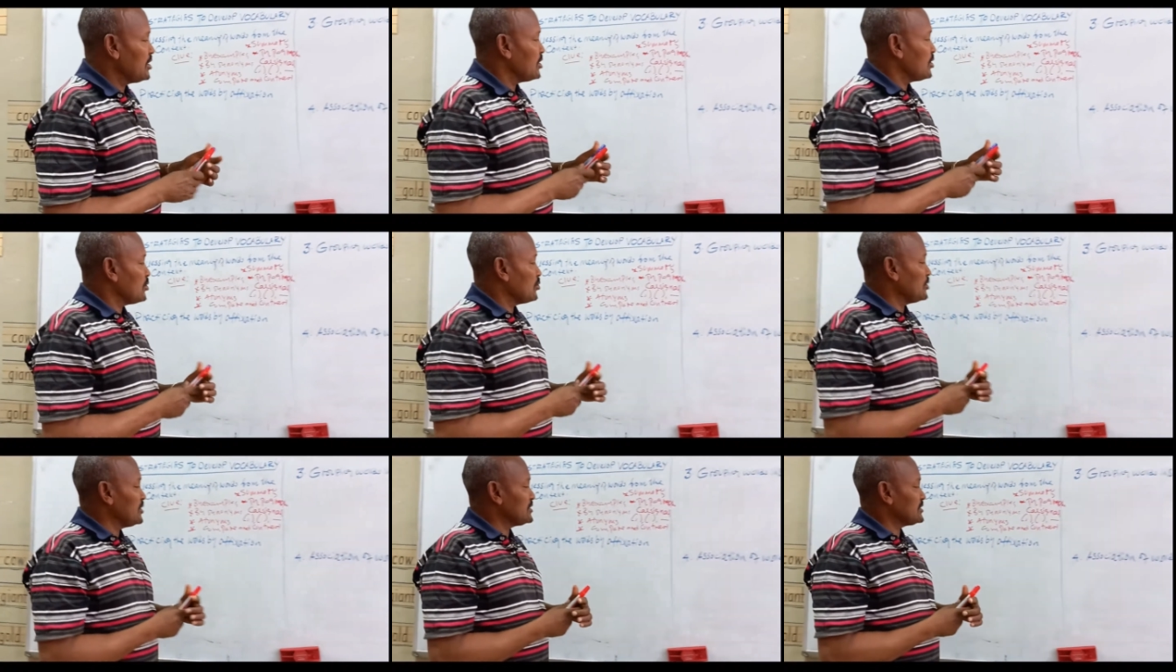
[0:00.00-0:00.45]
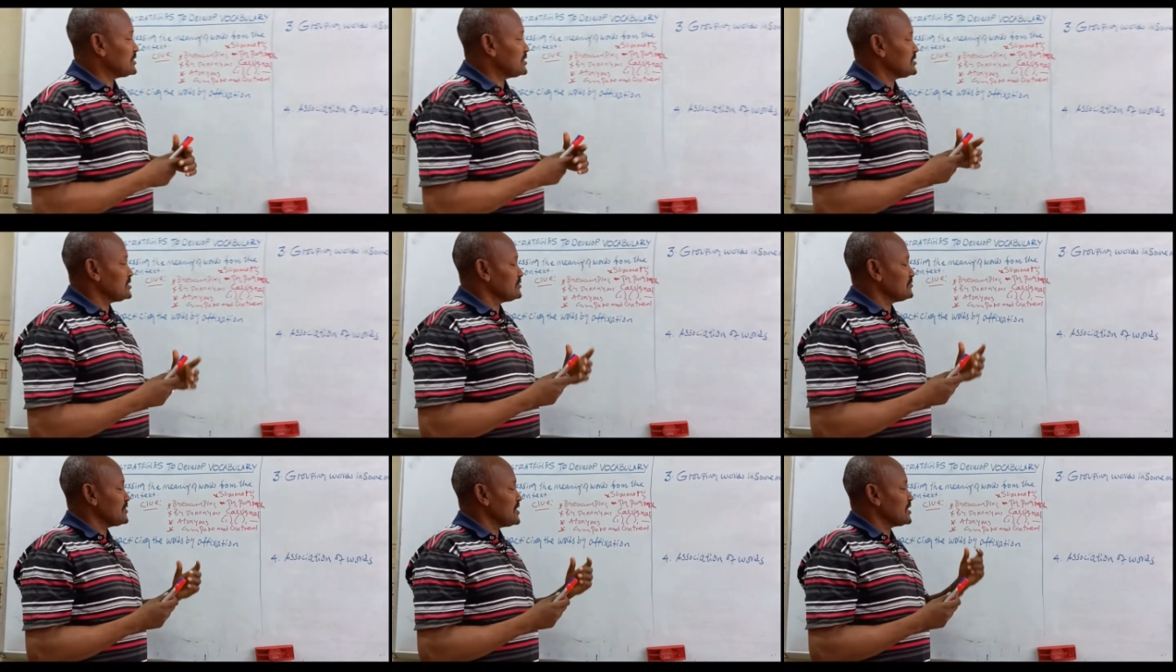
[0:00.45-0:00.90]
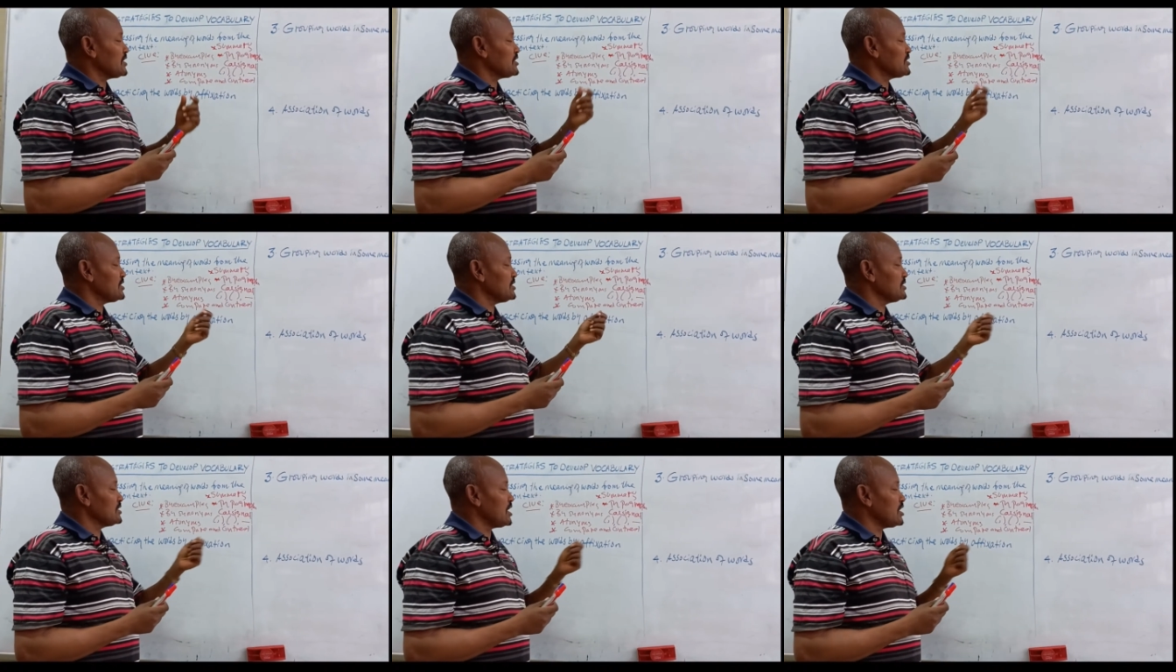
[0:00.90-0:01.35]
which is
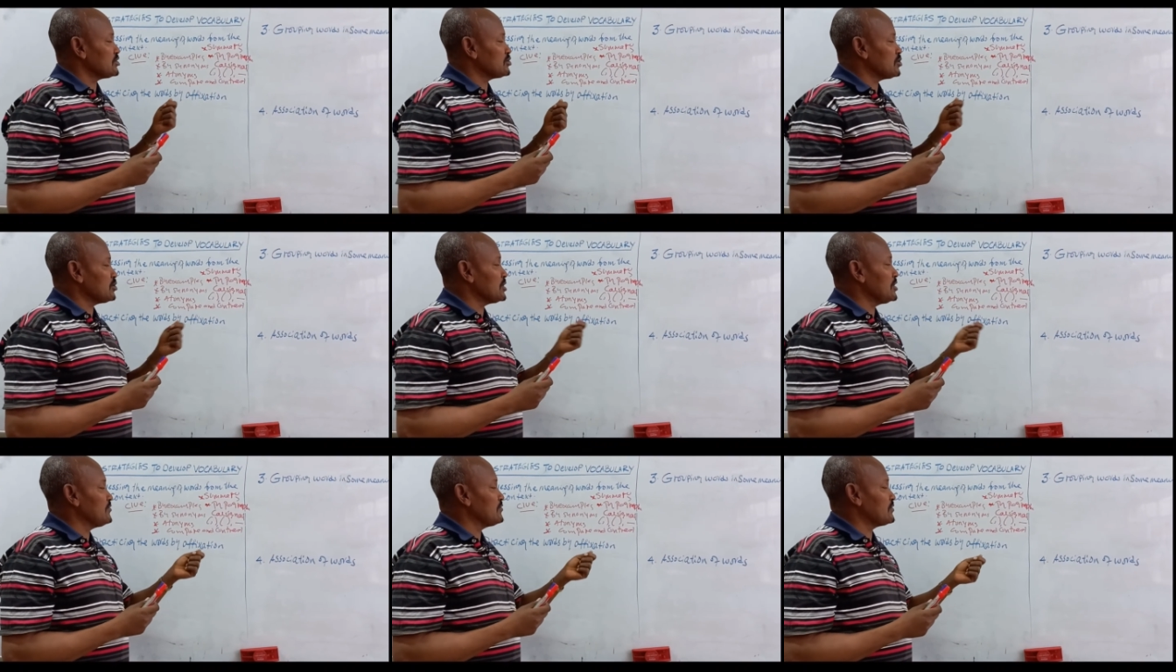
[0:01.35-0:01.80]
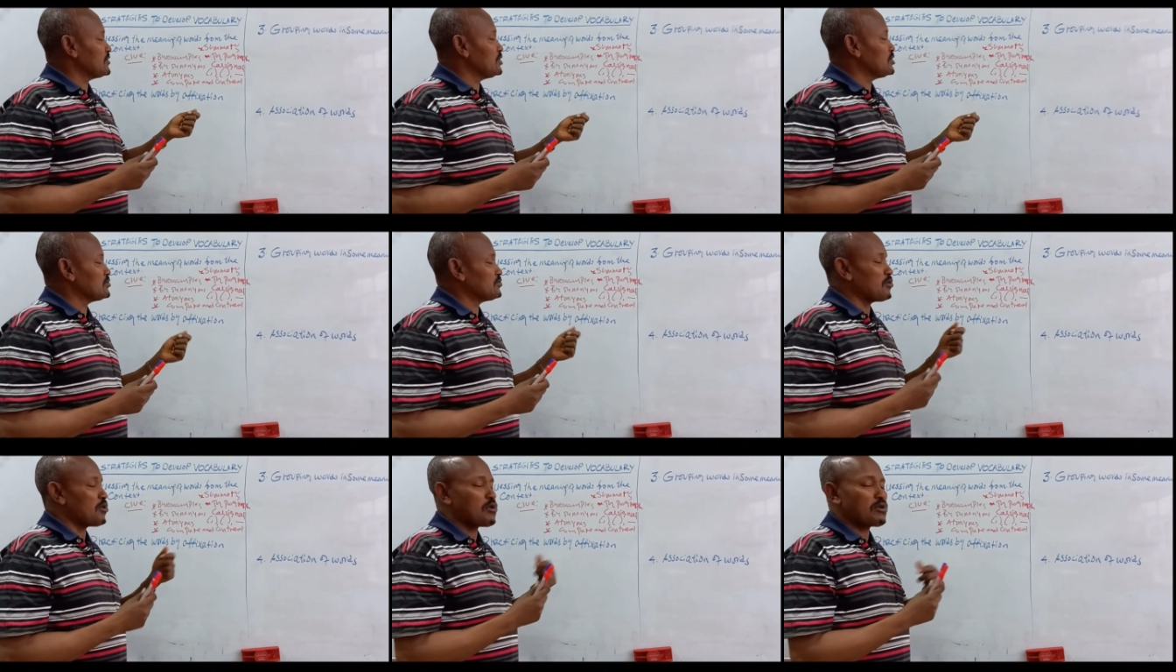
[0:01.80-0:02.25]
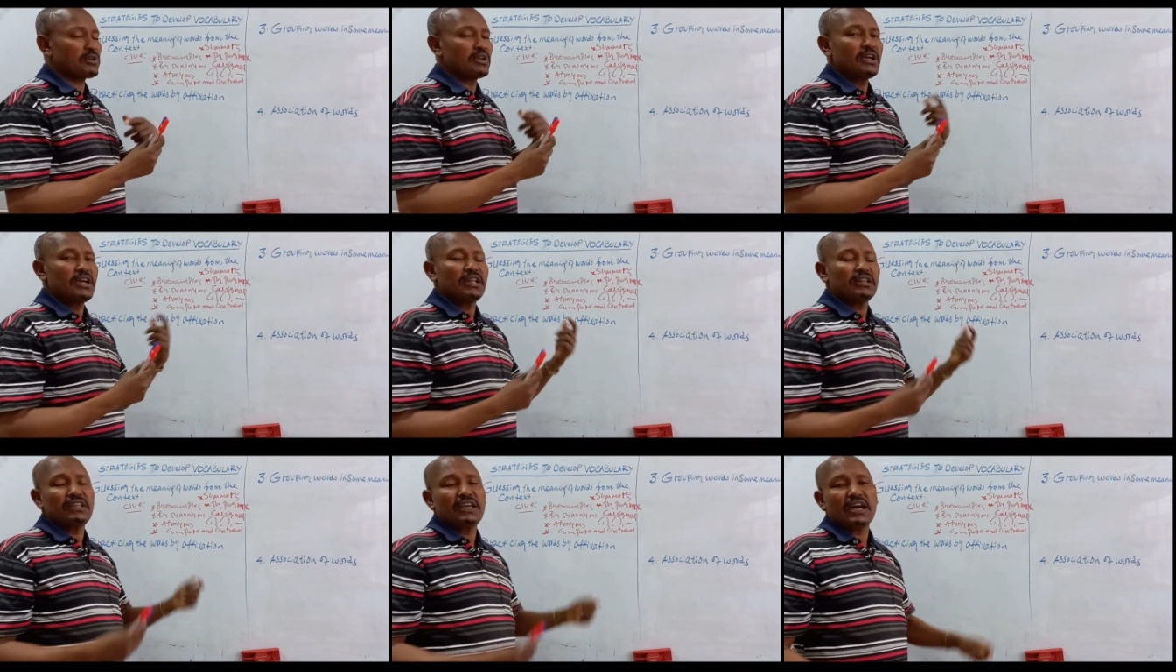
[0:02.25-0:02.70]
function does to give clues for
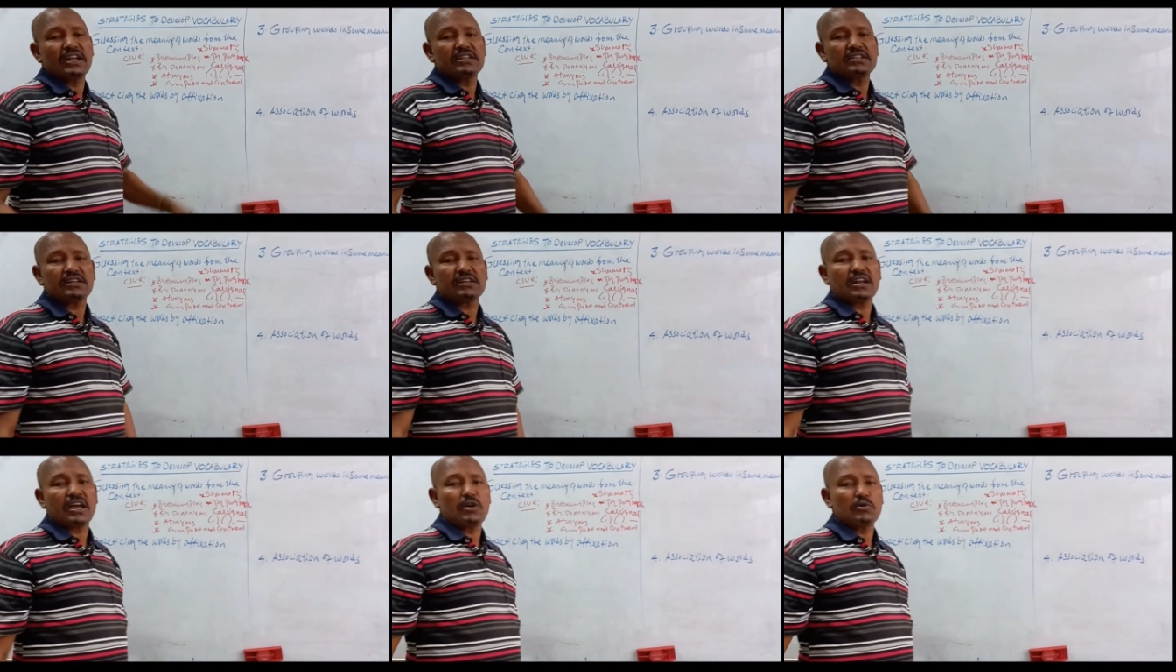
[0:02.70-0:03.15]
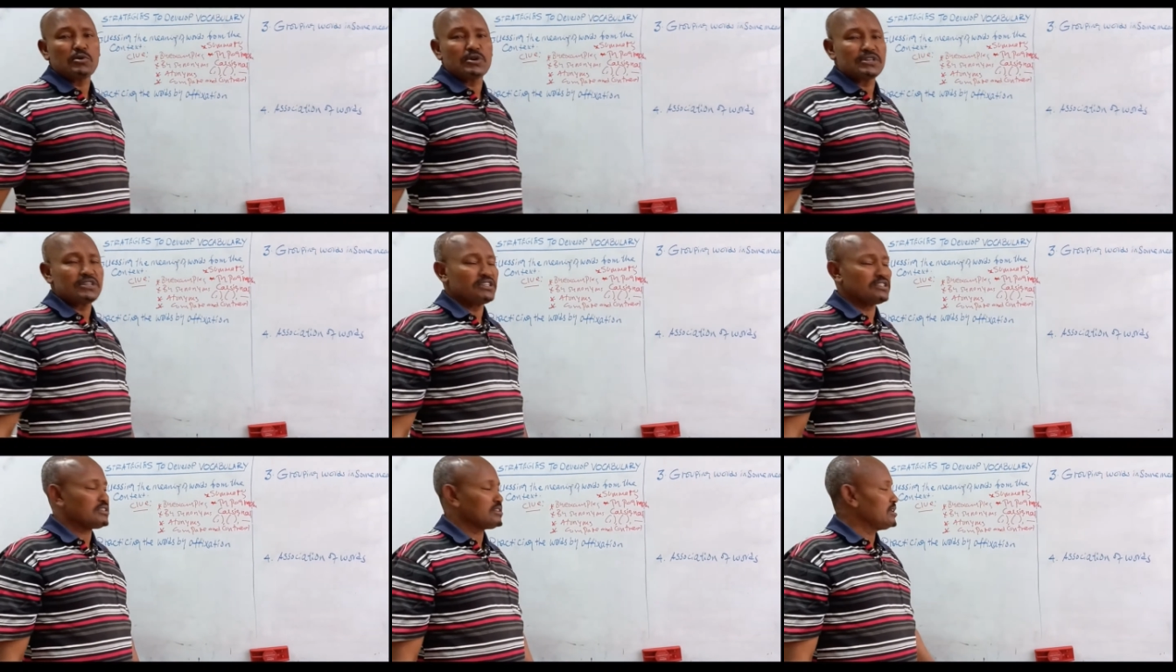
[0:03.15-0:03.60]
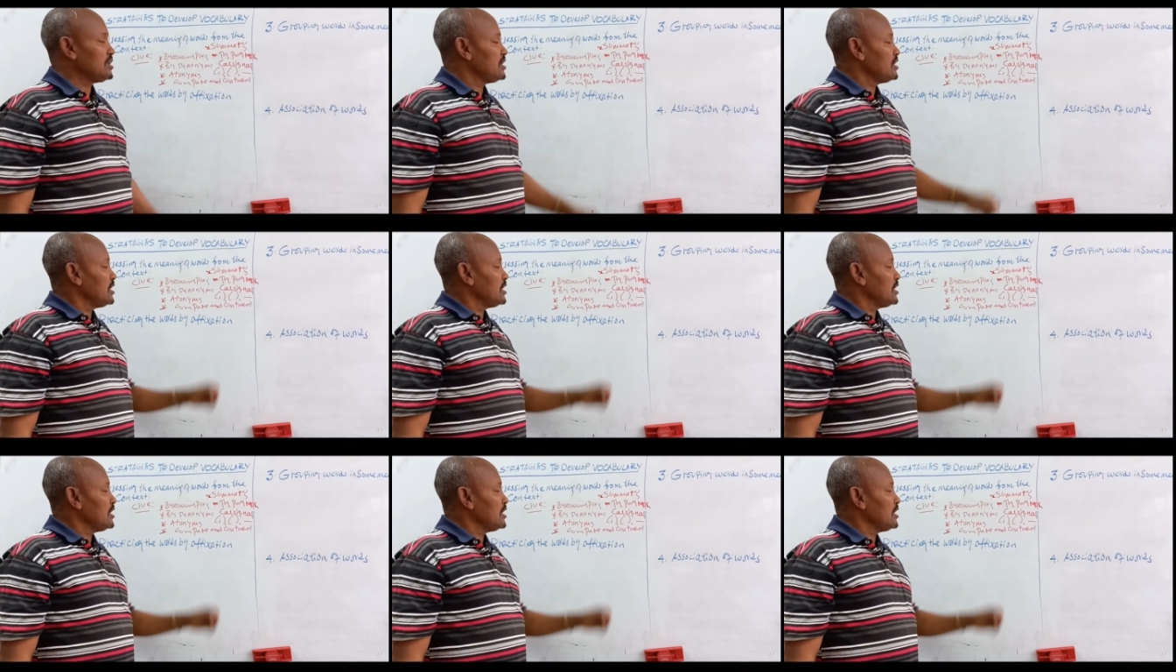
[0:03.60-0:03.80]
the underlined words.